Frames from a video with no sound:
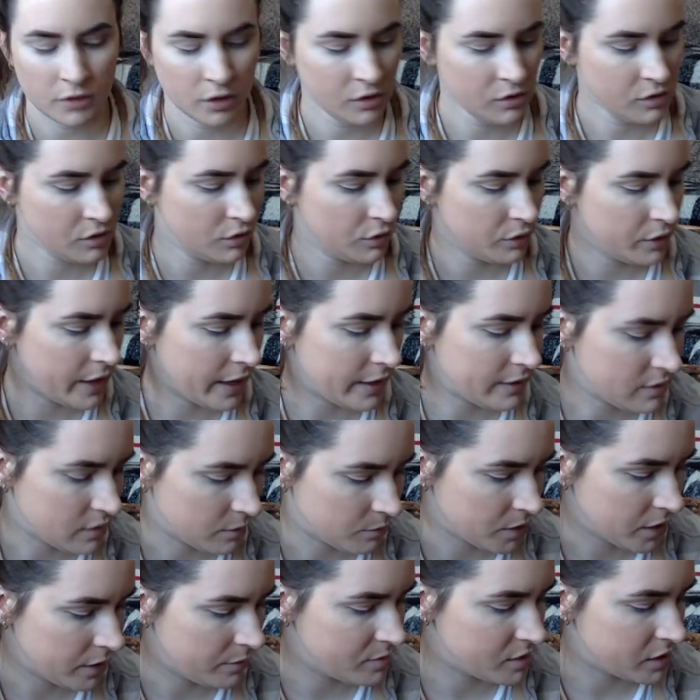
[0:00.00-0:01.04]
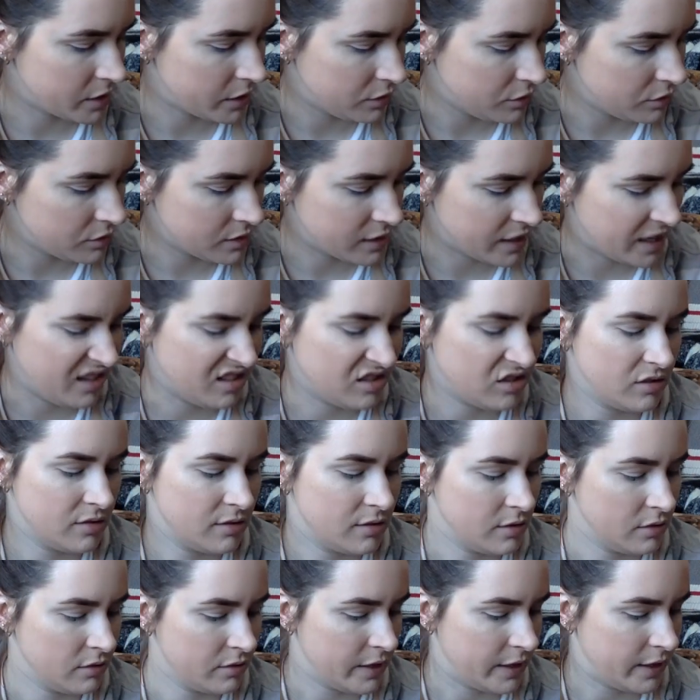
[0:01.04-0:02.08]
So yeah, sometimes I use that
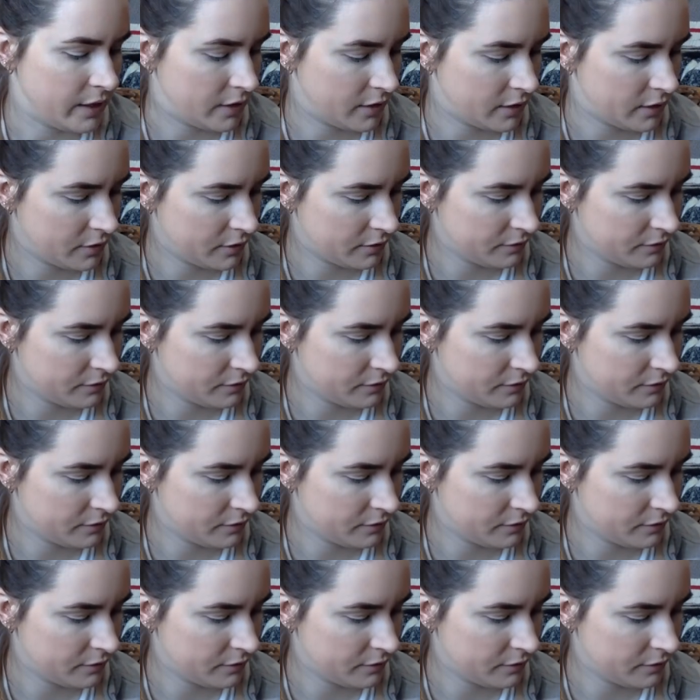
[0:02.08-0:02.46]
just to like